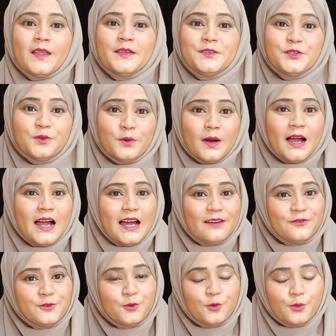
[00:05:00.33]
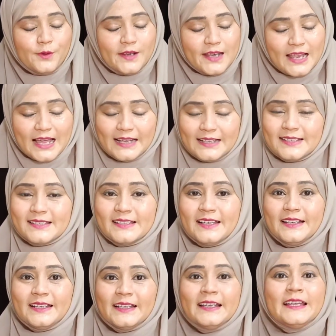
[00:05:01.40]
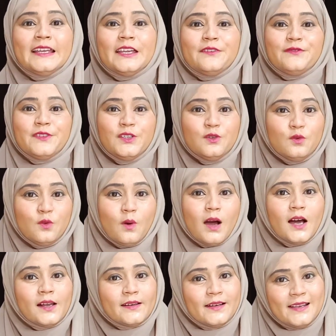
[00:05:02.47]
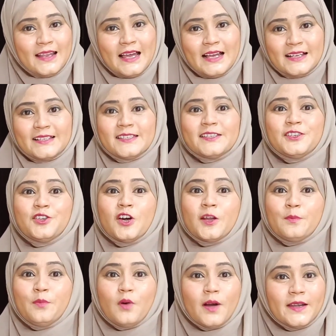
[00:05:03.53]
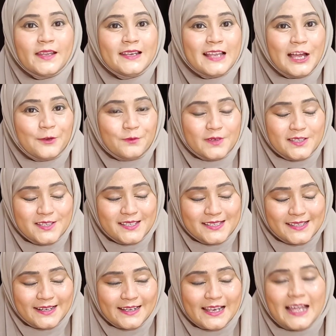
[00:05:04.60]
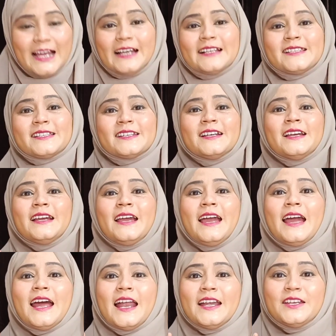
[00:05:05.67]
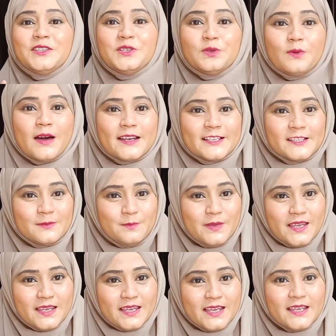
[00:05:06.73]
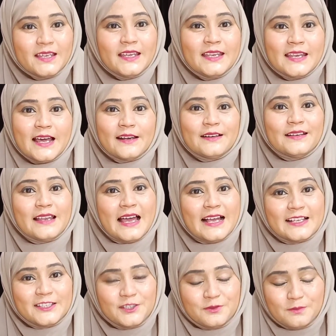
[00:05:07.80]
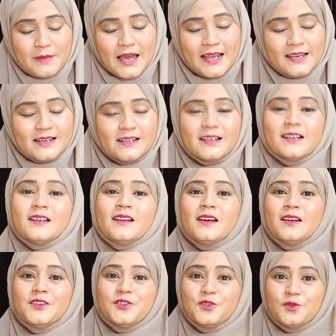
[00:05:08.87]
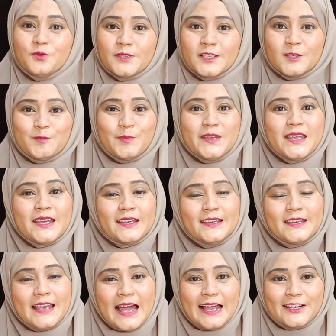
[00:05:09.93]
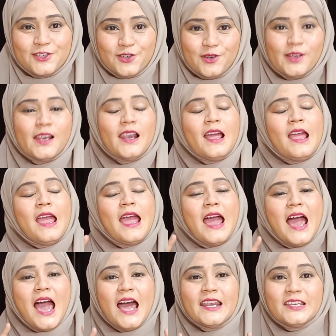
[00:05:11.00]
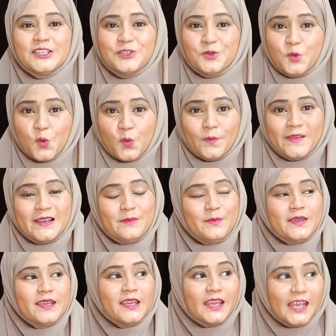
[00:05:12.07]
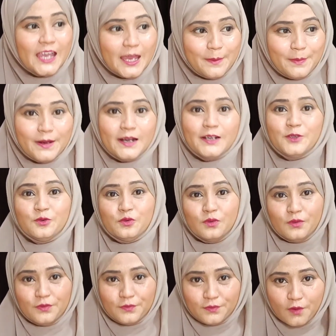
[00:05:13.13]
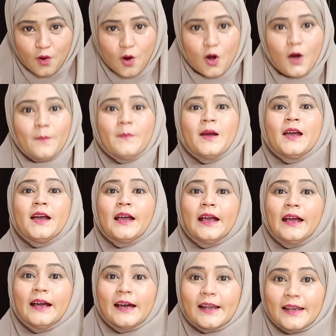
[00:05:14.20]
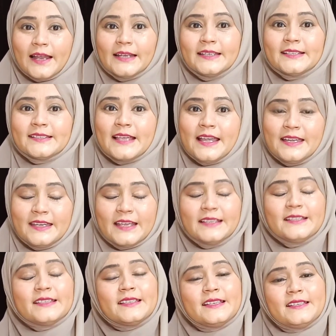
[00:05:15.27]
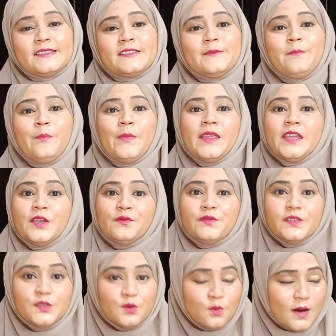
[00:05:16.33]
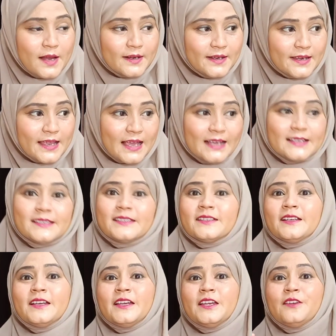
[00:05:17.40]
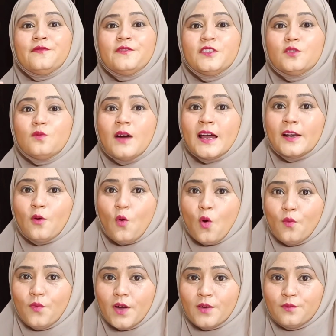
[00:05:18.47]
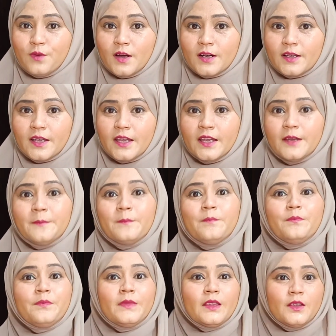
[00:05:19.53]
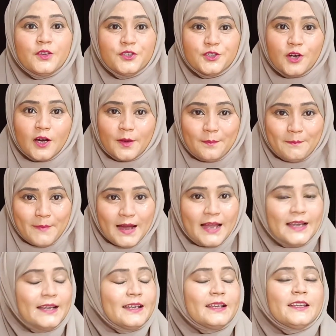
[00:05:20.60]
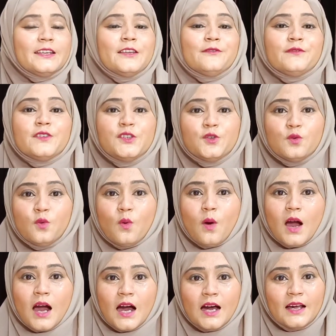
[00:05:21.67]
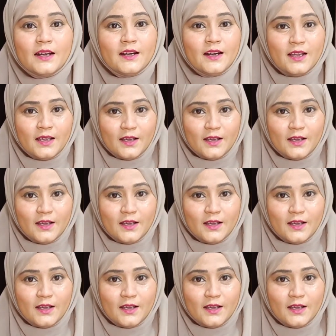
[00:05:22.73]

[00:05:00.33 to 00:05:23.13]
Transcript: You have to relax it. If you are relaxed, your body language is relaxed, and you are speaking in a relaxed manner, you speak natural, and you will be able to form correct sentences. If you are relaxed, if you are overworking your mind, if you are